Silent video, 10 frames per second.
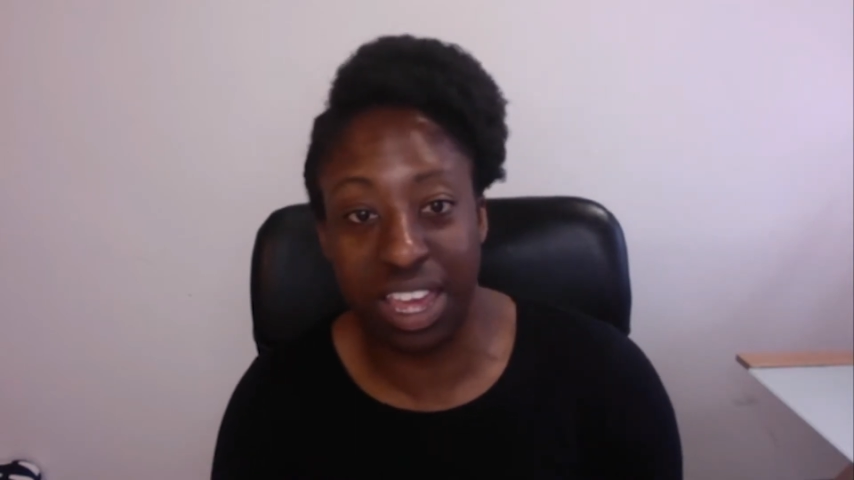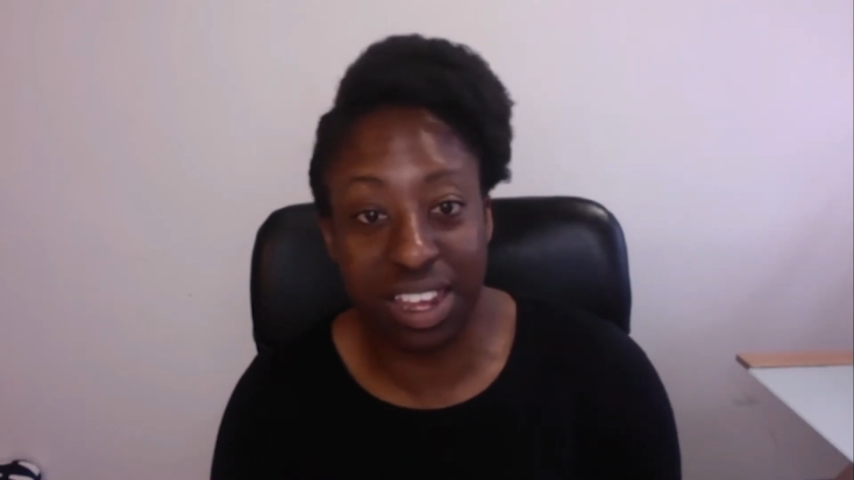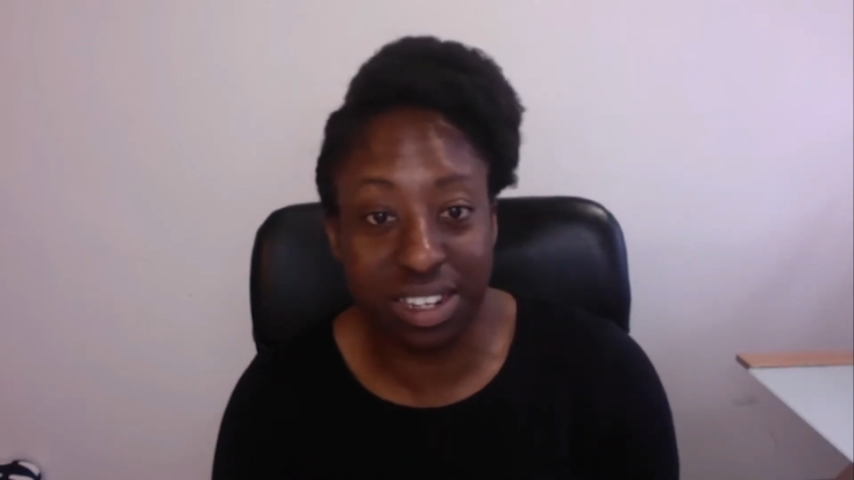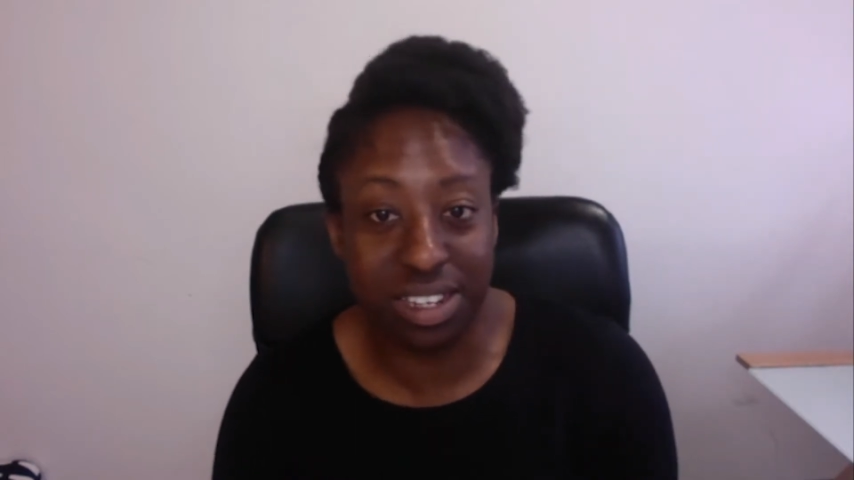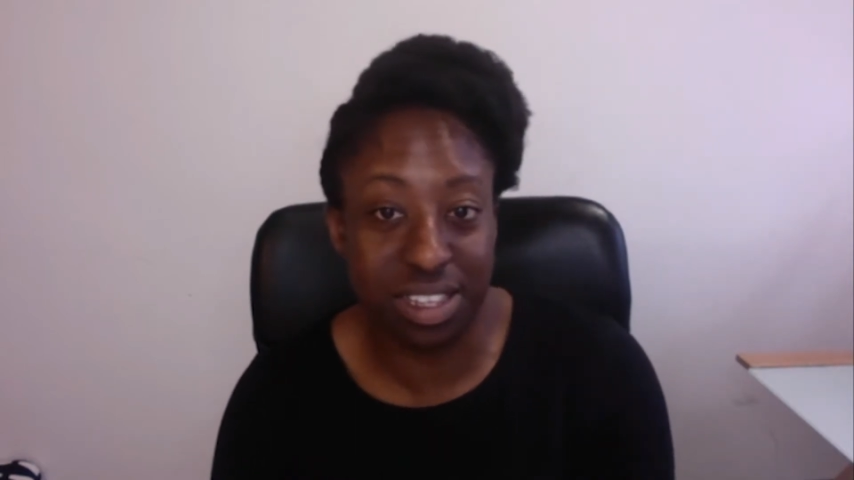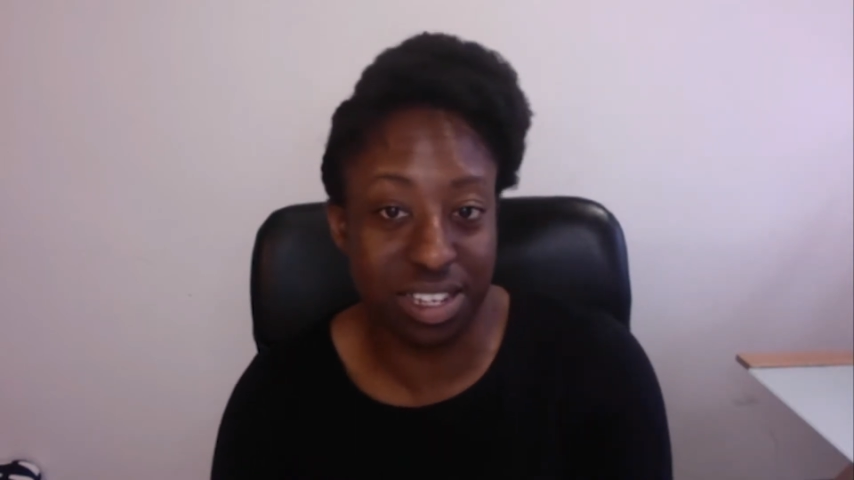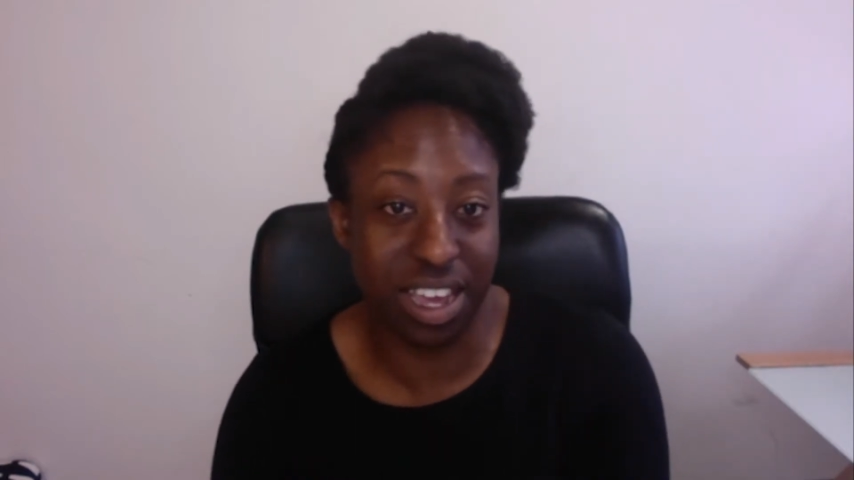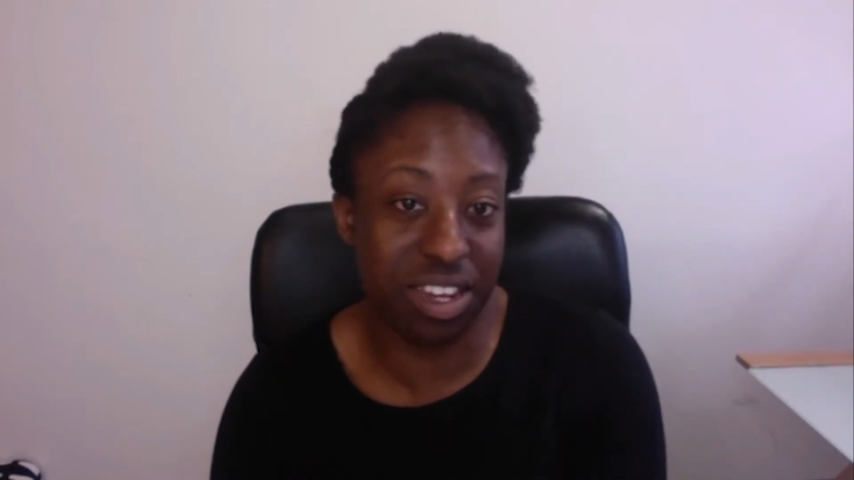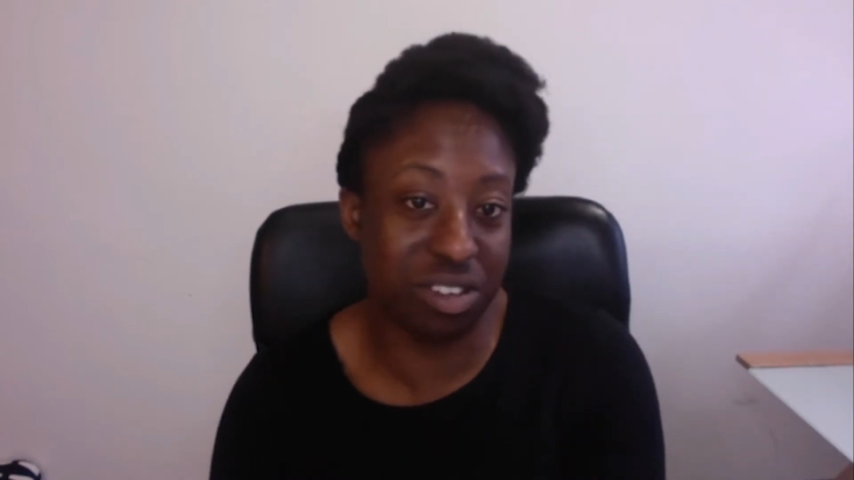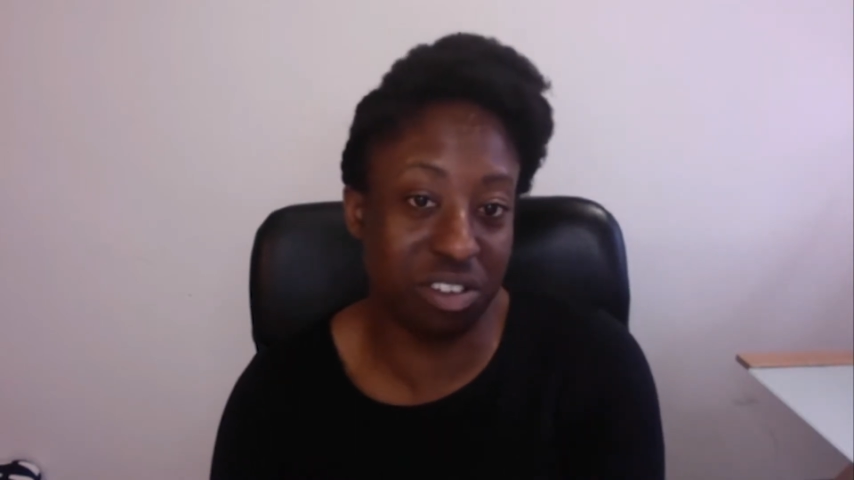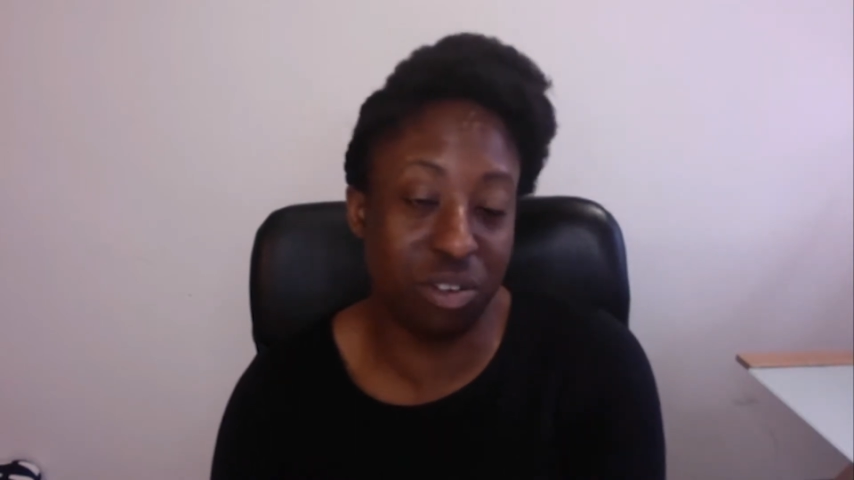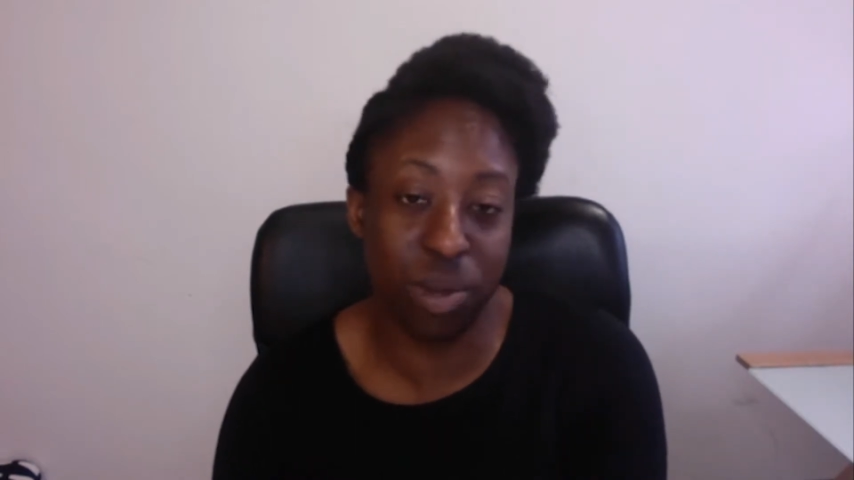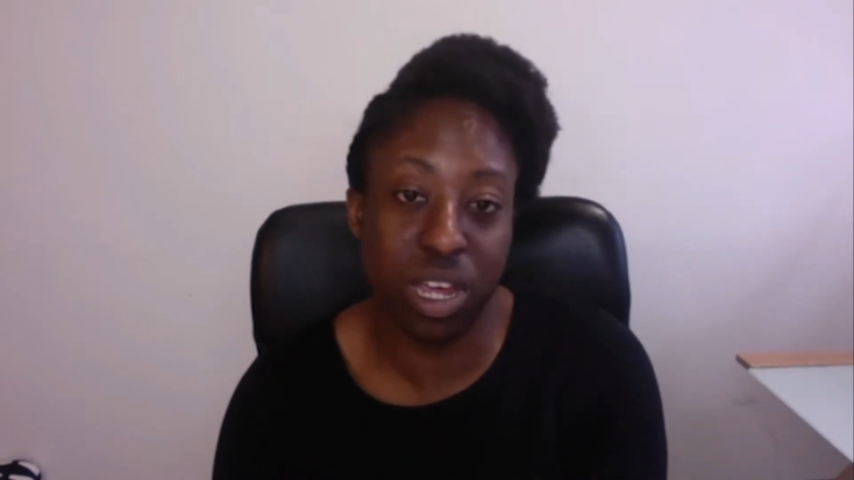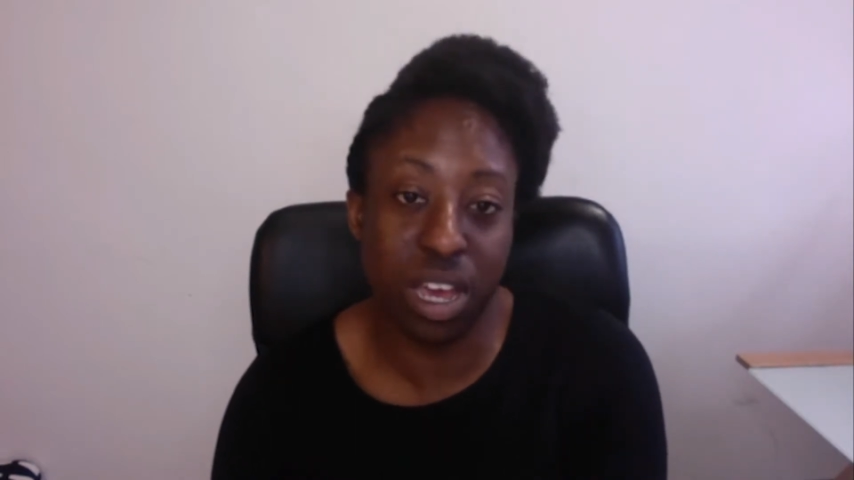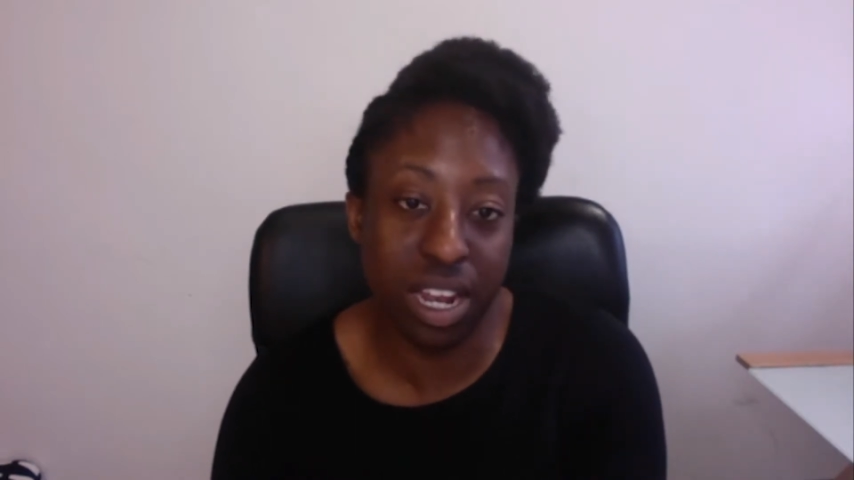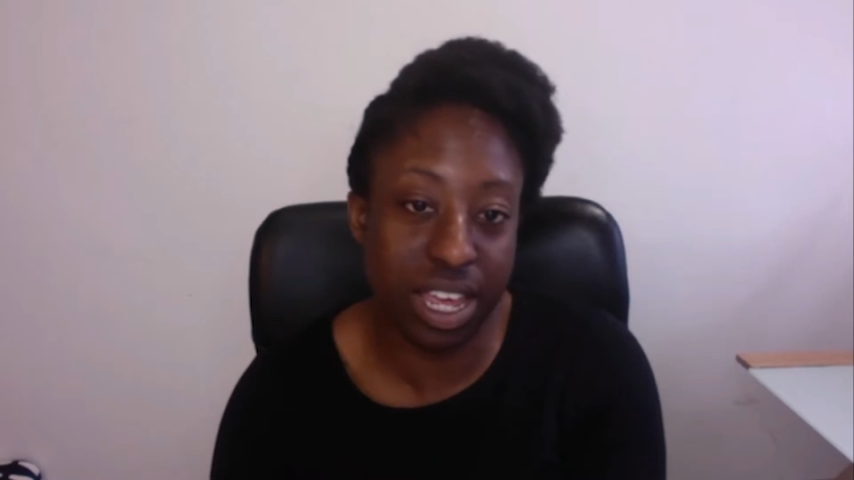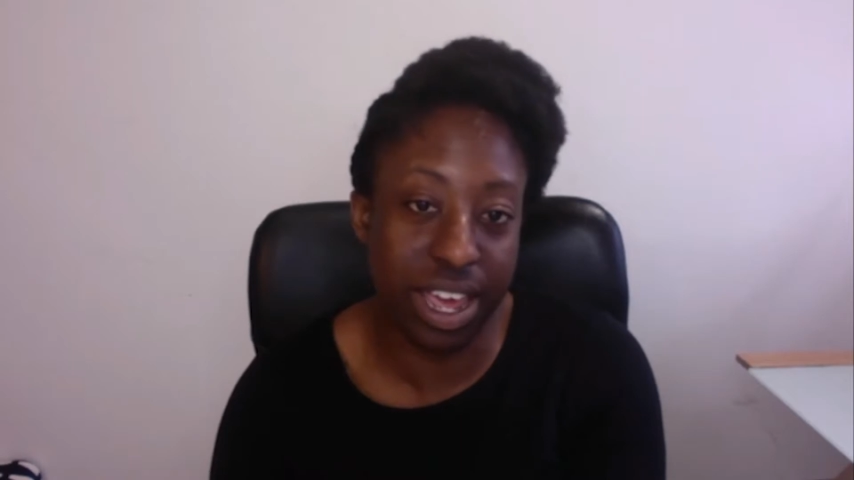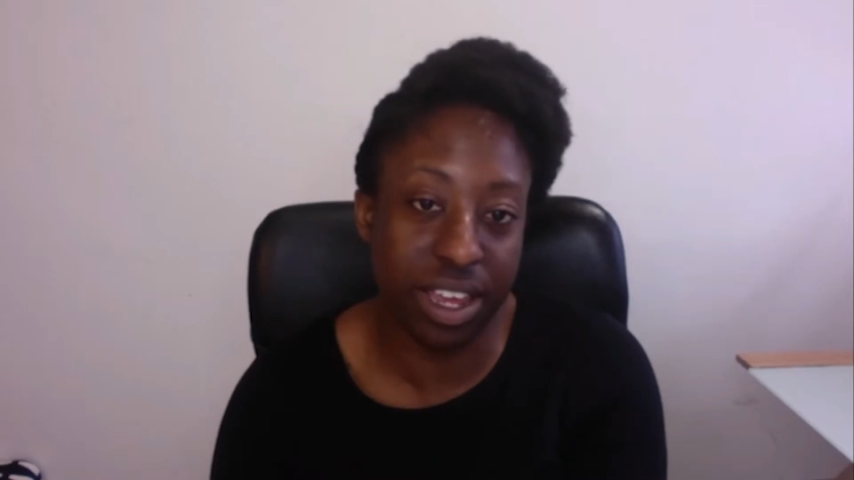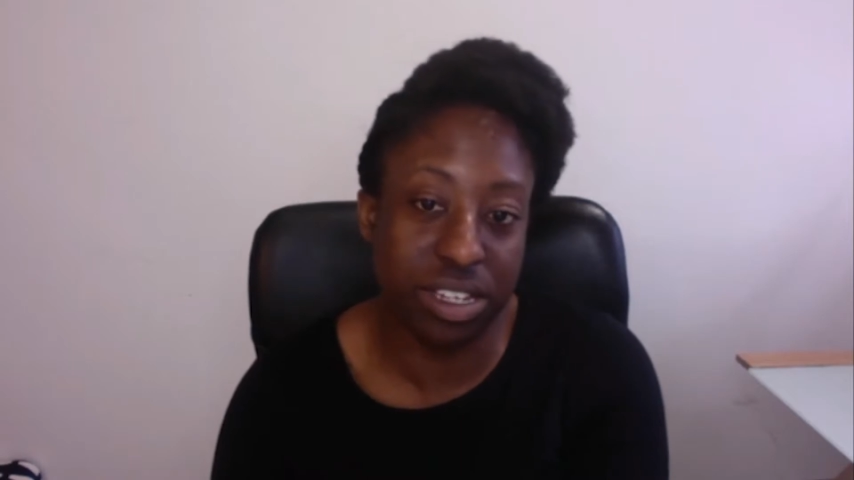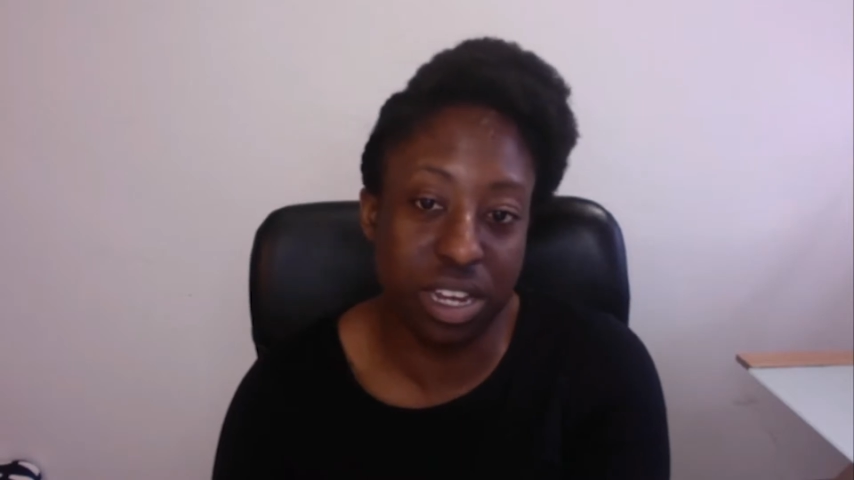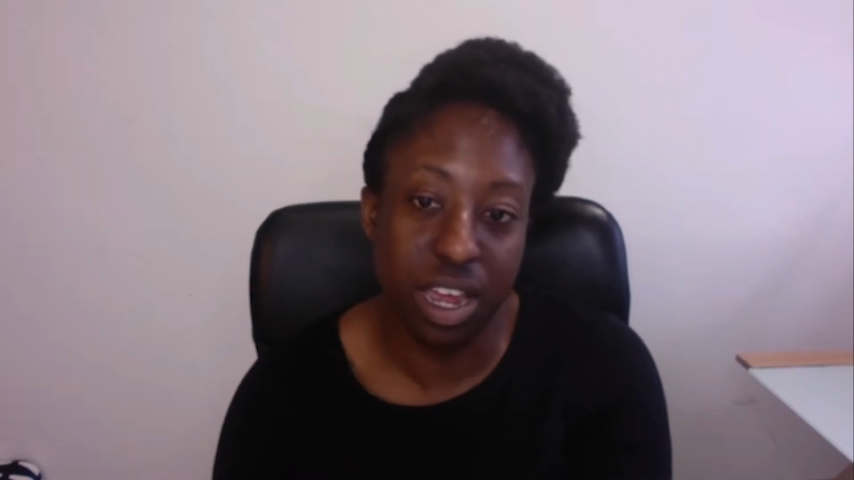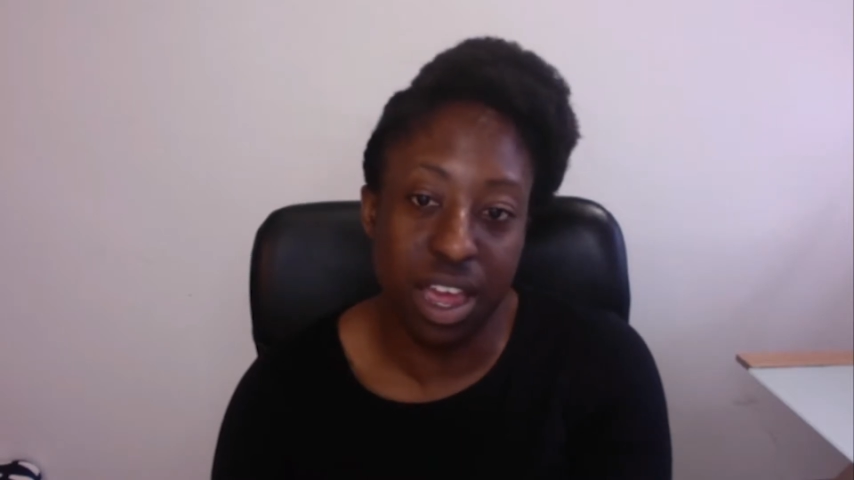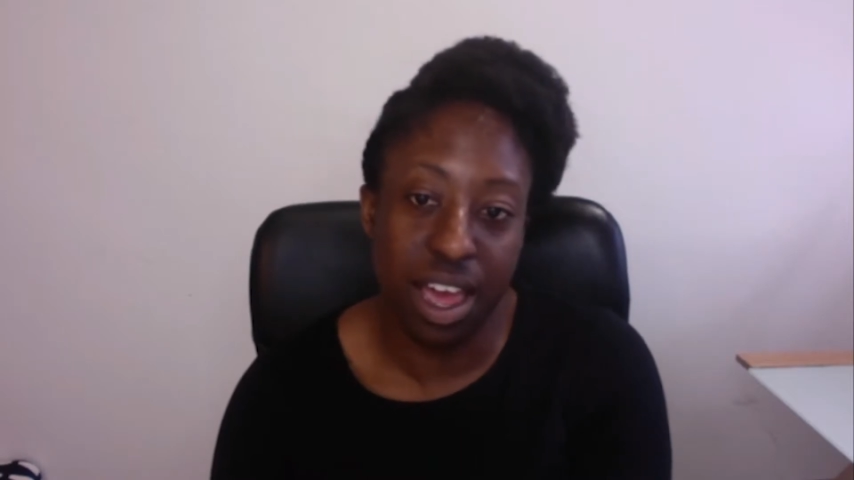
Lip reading: into the tech industry from an early age?